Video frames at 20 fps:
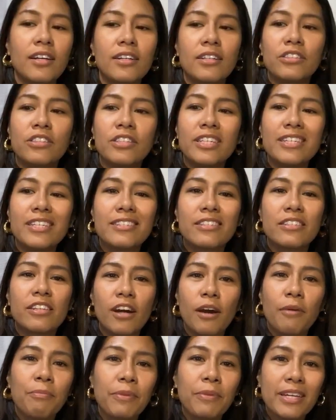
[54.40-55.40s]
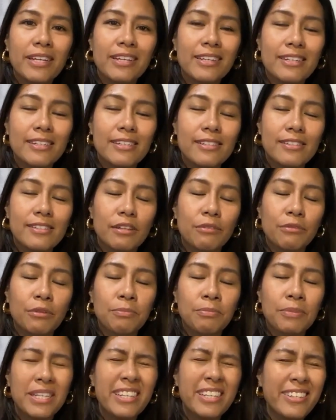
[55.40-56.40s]
Today's topic is a
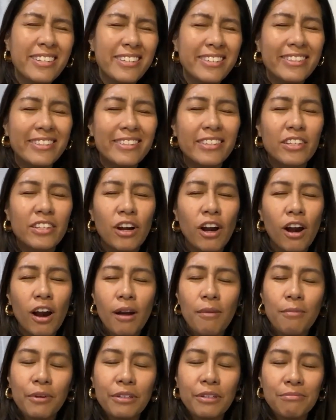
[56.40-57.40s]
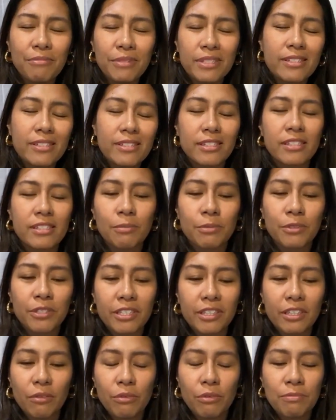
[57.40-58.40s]
repeated common
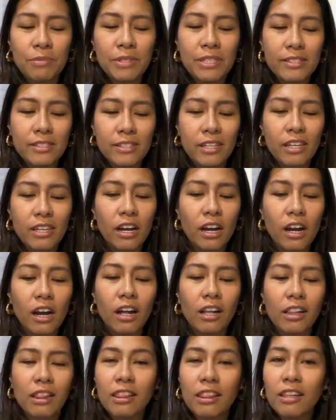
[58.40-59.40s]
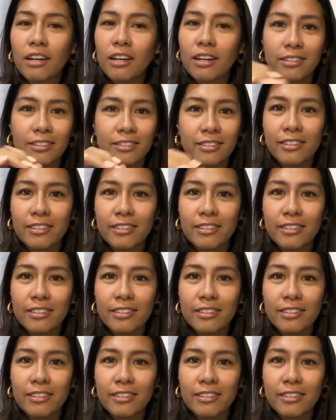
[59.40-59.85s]
misconception that we've been seeing a lot.